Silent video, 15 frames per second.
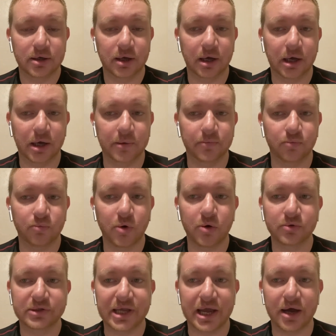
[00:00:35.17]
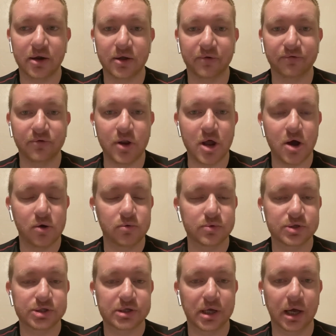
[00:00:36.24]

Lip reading: wrote down of note.